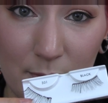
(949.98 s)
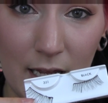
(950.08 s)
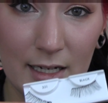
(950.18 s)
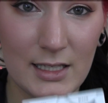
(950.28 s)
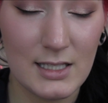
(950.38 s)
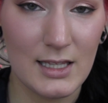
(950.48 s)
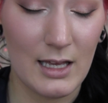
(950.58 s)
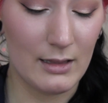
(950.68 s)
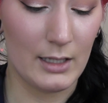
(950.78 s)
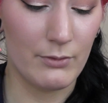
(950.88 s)
I'm not into
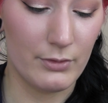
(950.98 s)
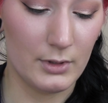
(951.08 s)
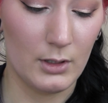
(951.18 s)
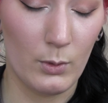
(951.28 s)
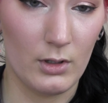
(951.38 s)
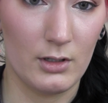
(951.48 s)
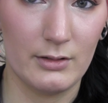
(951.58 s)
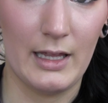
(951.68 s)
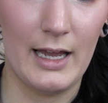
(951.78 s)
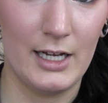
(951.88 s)
that like velour
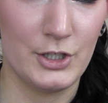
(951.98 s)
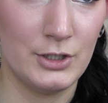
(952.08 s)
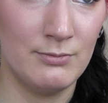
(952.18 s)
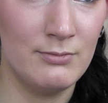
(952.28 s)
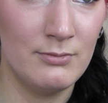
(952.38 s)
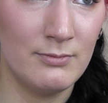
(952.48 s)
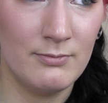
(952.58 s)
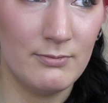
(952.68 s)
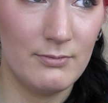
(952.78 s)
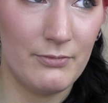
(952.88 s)
lash,
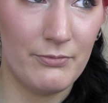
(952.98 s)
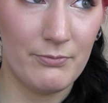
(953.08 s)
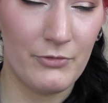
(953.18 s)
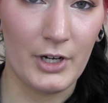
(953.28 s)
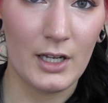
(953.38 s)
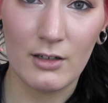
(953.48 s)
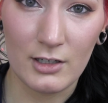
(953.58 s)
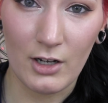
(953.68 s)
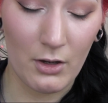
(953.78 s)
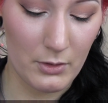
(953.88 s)

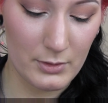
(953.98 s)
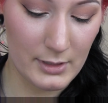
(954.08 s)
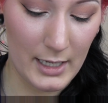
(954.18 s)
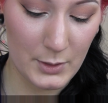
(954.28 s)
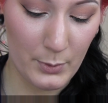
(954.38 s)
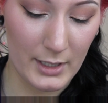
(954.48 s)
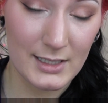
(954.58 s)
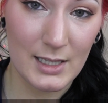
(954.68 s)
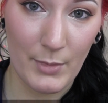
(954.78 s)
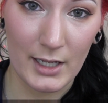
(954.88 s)
freaking all those lash
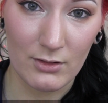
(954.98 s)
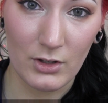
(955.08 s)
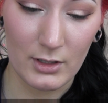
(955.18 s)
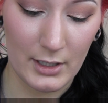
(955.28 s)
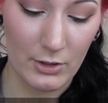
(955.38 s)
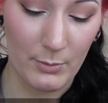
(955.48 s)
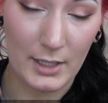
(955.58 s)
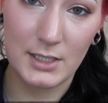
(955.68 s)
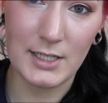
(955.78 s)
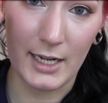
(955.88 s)
brands that make it look like you're
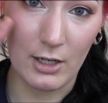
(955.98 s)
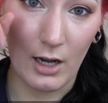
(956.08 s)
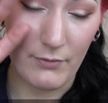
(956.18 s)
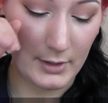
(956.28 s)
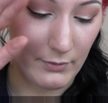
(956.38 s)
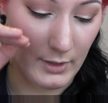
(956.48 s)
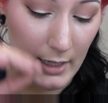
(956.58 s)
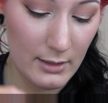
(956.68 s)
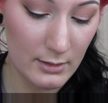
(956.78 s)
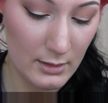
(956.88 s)
about to take off into
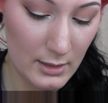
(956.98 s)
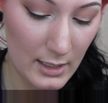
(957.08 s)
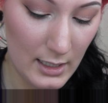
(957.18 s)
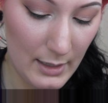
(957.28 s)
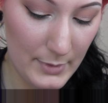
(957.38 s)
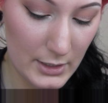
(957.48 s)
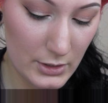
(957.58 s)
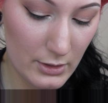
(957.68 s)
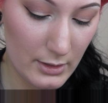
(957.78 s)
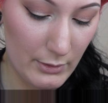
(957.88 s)
flight. I mean,
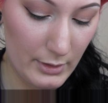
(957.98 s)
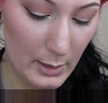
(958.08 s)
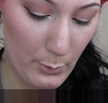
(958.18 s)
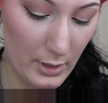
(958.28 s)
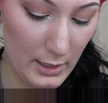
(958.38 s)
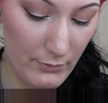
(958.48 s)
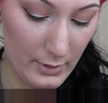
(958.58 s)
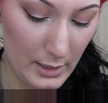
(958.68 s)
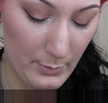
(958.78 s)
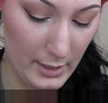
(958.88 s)
sure, they're really pretty
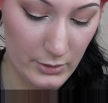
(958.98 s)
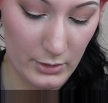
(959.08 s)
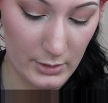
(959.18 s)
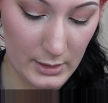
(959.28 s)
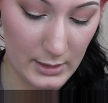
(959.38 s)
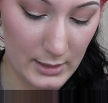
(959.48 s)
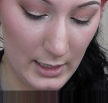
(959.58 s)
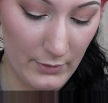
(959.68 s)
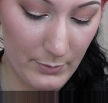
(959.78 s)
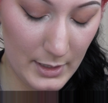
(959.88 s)
for like pictures and
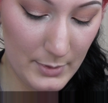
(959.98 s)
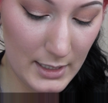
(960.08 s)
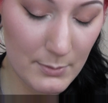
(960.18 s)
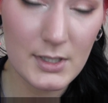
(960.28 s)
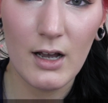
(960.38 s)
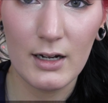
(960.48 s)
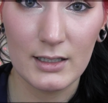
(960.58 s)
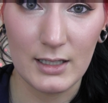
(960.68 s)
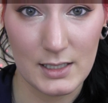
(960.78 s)
stuff, but I mean, I'm talking,